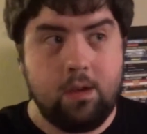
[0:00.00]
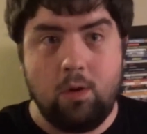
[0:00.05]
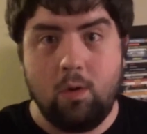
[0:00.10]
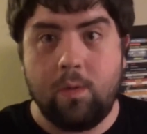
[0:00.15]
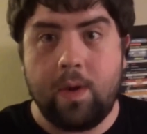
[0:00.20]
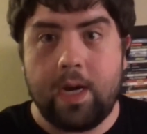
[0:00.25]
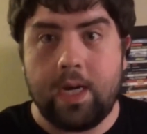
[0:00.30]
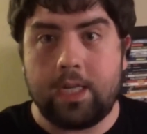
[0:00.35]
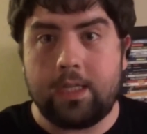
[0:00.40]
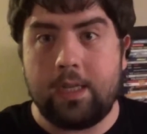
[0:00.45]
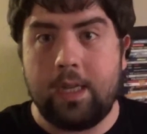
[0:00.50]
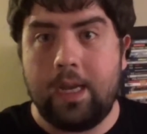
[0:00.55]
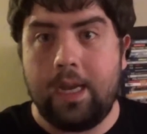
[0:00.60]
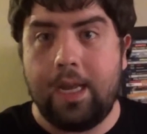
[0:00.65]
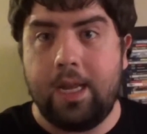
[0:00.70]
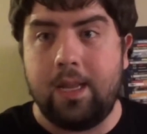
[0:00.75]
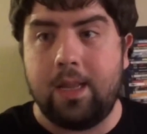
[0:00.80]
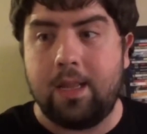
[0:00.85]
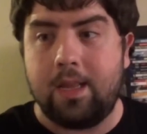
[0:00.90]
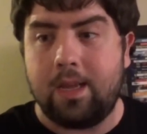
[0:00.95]
U.S.
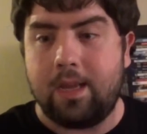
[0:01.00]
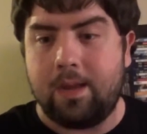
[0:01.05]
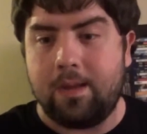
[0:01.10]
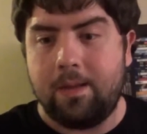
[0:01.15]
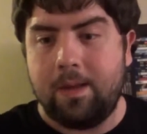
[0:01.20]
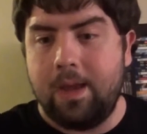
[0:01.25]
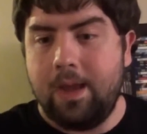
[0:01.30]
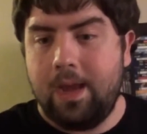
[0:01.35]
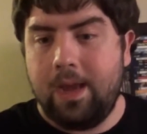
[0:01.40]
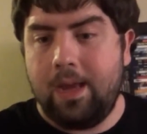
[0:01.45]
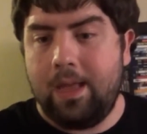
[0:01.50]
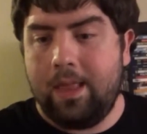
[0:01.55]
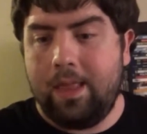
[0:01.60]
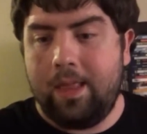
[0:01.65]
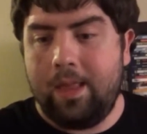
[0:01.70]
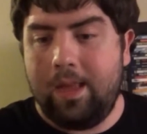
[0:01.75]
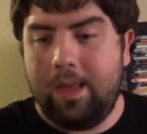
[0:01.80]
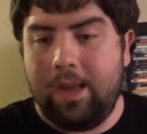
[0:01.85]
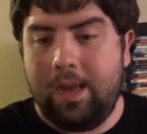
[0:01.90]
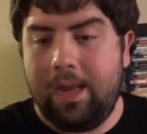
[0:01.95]
in
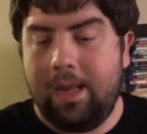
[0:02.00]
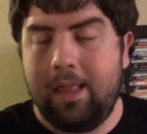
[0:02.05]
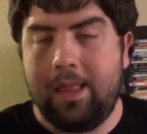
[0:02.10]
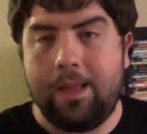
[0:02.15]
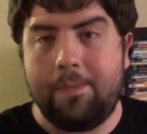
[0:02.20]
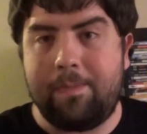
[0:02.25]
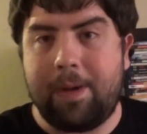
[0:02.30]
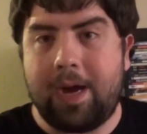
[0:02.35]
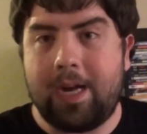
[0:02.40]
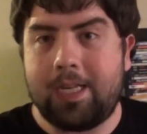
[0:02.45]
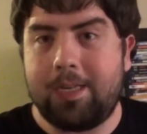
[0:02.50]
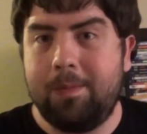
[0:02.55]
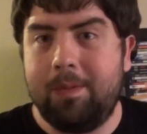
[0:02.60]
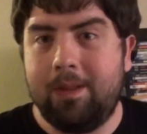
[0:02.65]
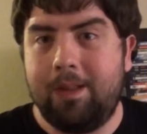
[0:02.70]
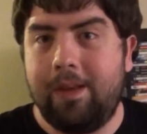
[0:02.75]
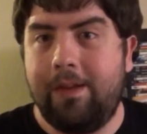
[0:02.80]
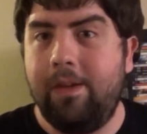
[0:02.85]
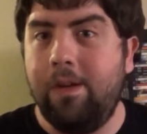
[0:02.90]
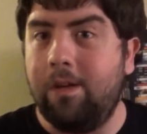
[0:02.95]
the
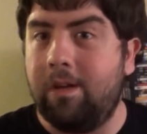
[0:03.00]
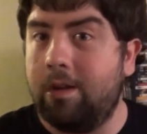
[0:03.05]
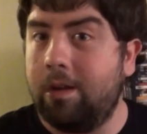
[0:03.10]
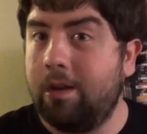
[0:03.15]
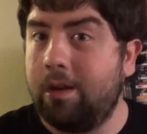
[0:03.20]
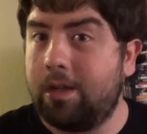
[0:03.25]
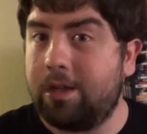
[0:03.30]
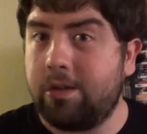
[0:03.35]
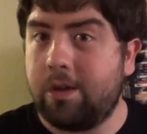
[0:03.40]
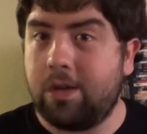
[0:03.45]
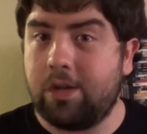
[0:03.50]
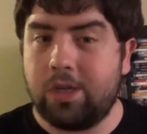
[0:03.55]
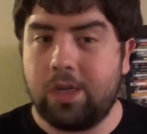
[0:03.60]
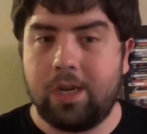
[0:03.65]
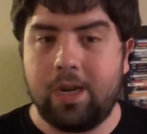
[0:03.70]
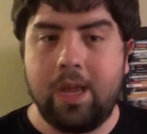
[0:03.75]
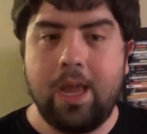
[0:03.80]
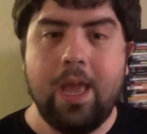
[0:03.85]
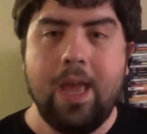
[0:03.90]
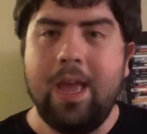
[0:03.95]
possibility of nuclear
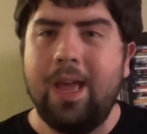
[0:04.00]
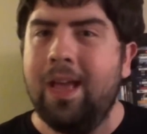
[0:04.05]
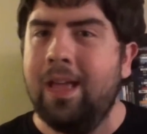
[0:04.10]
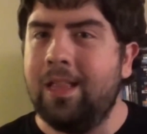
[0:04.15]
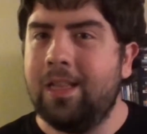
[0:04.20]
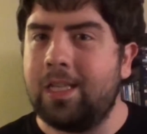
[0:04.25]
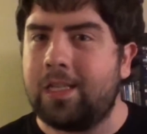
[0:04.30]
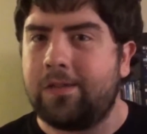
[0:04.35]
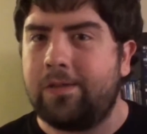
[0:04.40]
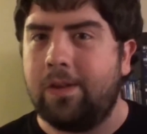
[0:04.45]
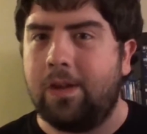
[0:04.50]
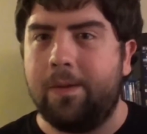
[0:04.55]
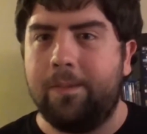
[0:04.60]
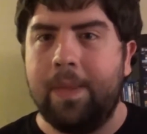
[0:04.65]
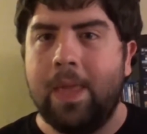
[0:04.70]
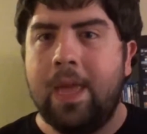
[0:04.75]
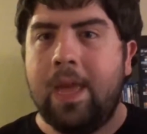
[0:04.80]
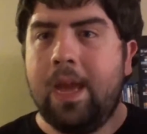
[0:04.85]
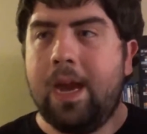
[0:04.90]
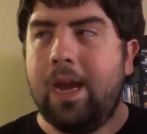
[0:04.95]
destruction. This film,
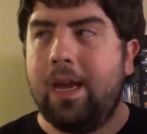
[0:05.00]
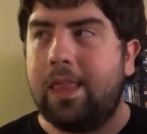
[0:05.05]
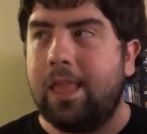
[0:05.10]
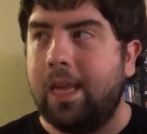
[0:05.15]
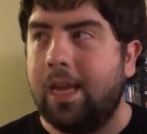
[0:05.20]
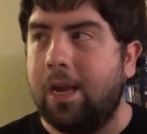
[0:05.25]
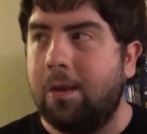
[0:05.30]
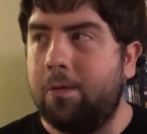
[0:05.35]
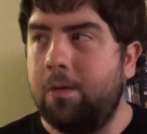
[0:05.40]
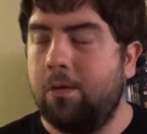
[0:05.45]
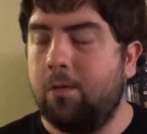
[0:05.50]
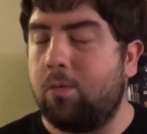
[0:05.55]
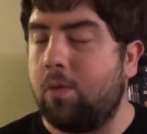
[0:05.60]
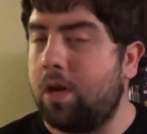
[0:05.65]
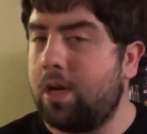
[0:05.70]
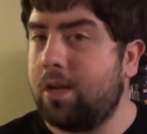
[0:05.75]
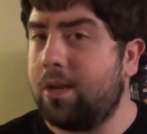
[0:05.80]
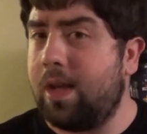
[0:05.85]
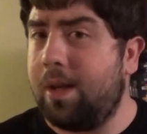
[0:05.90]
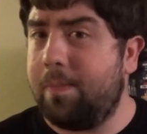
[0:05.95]
I think it would have
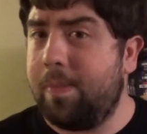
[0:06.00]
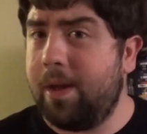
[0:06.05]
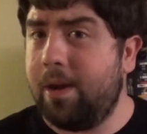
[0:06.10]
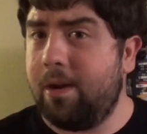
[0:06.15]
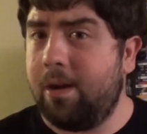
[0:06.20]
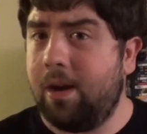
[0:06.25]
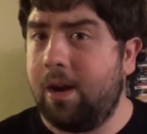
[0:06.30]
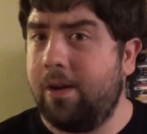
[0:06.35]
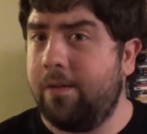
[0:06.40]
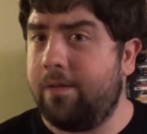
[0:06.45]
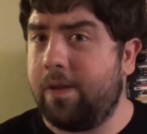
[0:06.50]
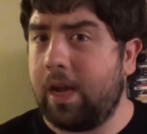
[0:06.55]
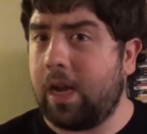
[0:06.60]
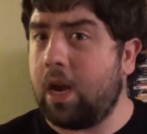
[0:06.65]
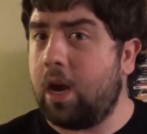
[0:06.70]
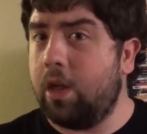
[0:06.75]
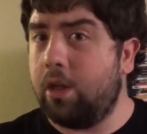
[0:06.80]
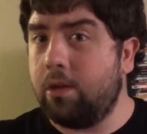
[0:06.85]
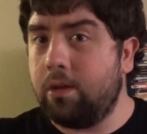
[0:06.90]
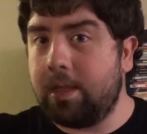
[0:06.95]
worked a lot better if, like,
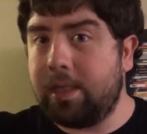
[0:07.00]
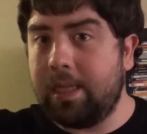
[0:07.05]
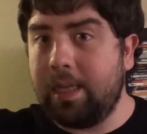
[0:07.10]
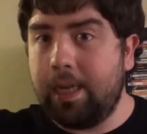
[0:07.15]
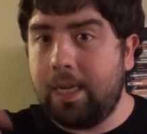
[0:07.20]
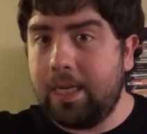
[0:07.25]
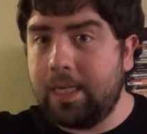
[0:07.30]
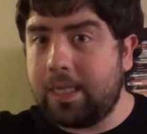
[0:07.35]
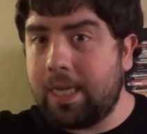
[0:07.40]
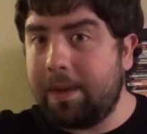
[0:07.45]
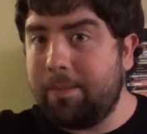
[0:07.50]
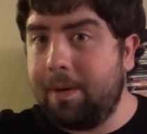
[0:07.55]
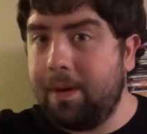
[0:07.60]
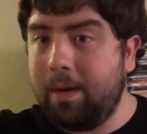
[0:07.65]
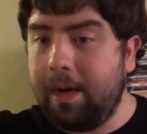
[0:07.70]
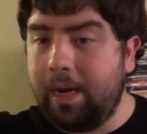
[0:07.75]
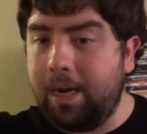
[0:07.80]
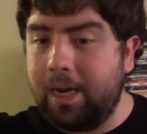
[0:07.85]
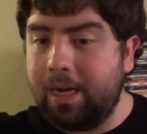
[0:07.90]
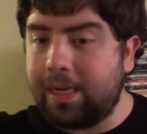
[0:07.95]
other cities had been
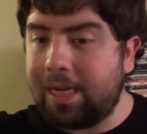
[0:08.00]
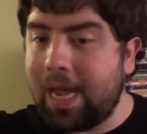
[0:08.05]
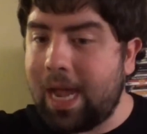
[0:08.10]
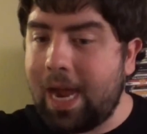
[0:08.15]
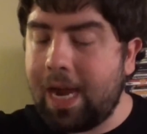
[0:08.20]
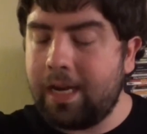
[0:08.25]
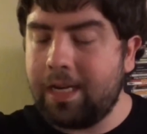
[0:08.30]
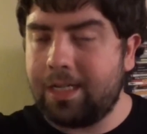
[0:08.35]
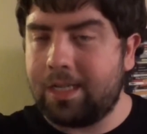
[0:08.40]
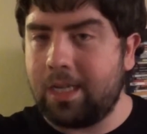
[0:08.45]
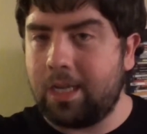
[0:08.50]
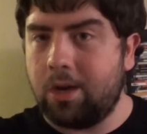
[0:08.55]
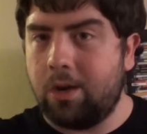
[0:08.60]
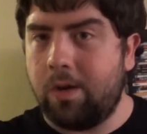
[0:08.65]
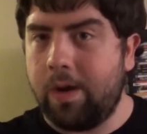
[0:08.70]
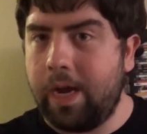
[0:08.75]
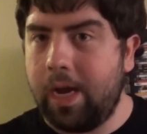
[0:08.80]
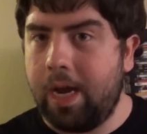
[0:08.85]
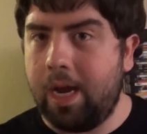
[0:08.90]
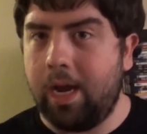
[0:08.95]
getting attacked. It's like, oh
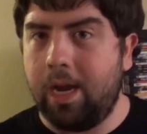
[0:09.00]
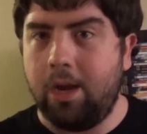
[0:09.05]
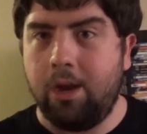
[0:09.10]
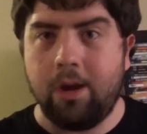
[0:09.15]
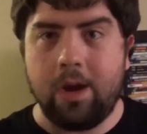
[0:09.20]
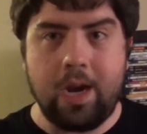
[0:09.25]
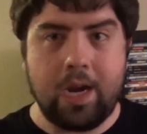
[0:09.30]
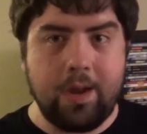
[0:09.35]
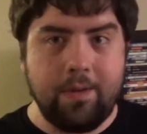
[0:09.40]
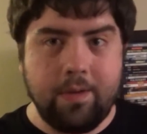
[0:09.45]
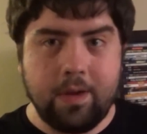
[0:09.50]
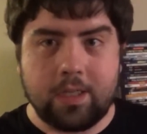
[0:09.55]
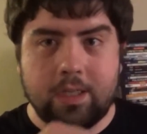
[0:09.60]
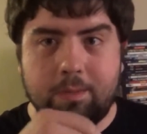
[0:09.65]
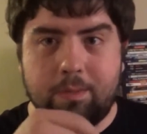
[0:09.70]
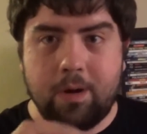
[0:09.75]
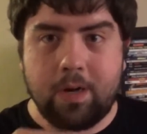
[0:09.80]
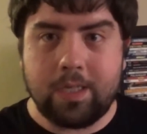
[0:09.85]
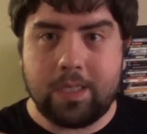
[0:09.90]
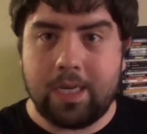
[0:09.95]
hey, you're not giving us the
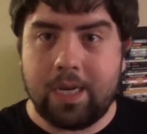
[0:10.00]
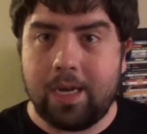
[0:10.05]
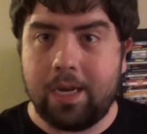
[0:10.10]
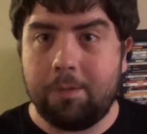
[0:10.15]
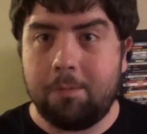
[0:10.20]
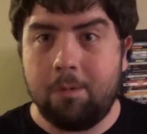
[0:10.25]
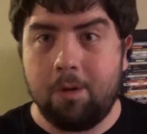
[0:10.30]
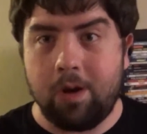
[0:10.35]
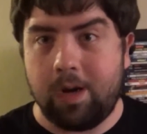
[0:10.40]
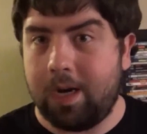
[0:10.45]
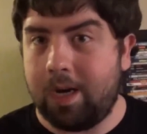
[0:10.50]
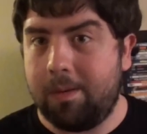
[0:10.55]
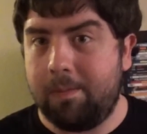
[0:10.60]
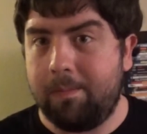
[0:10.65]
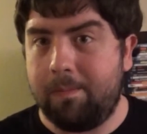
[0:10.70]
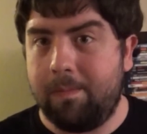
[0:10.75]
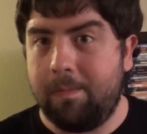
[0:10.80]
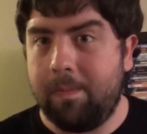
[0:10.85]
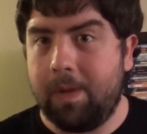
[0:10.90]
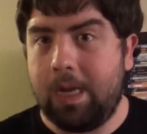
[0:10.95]
president, we're
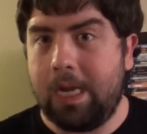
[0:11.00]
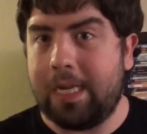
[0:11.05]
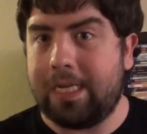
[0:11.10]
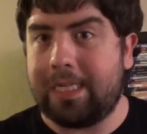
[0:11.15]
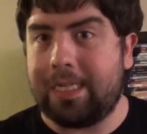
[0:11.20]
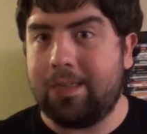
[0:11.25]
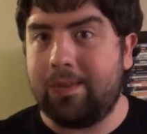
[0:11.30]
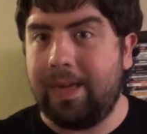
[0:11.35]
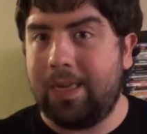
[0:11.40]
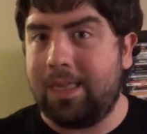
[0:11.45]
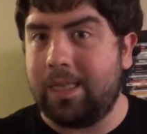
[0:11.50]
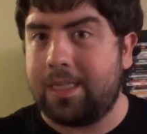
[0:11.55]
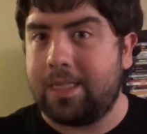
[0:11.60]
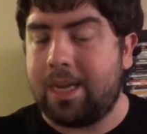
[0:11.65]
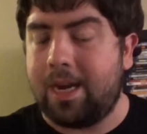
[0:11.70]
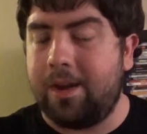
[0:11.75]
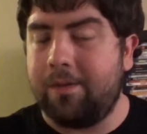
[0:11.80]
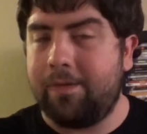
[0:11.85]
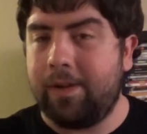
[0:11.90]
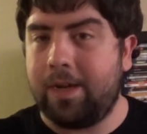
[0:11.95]
gonna escalate this
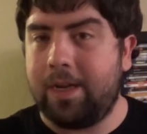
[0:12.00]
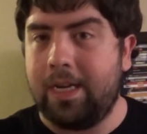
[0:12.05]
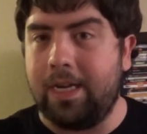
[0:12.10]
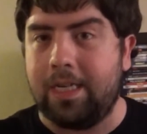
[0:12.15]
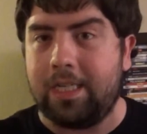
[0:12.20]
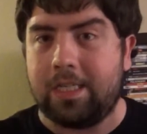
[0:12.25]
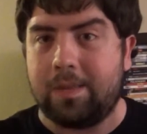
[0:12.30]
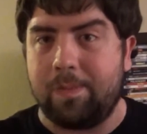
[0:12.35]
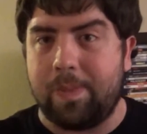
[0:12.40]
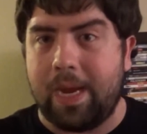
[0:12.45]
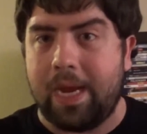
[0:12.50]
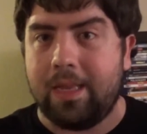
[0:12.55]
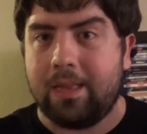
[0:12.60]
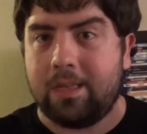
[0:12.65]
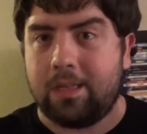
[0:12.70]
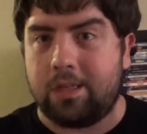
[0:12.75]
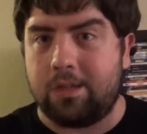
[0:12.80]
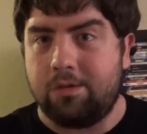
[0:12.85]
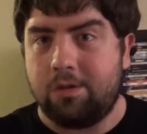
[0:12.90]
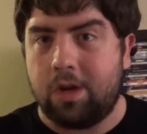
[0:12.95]
conflict and expand the
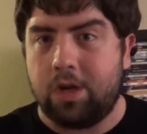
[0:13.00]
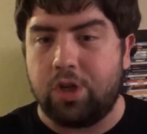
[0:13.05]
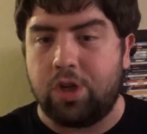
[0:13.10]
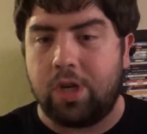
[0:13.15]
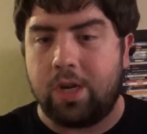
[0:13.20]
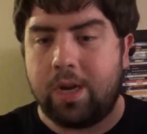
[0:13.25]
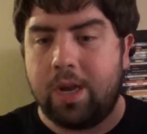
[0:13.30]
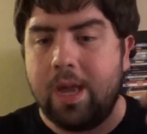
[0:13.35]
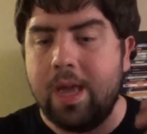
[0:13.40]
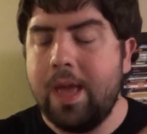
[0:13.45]
destruction.